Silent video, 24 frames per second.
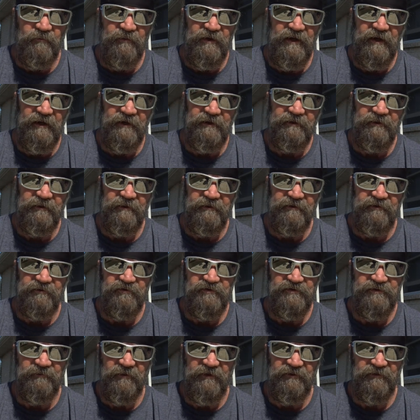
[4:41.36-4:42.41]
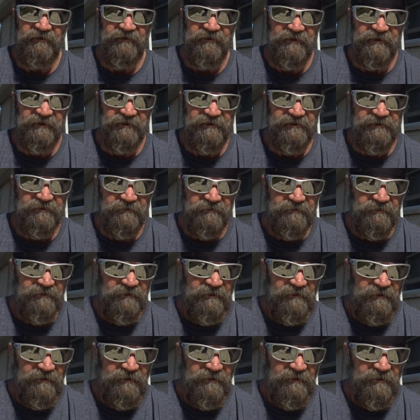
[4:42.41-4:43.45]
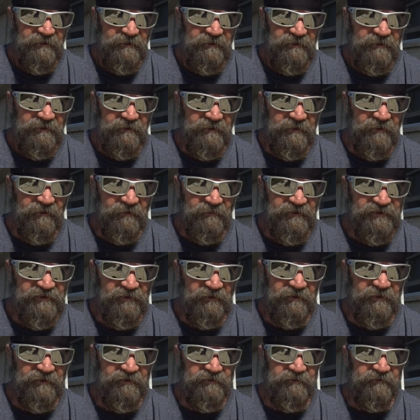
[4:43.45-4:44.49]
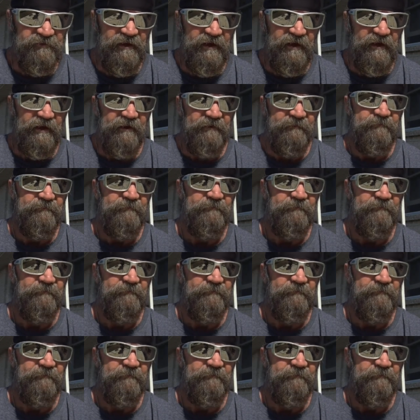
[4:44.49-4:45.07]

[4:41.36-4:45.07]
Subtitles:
body, I can do some other things. You know, I'm still going to do that.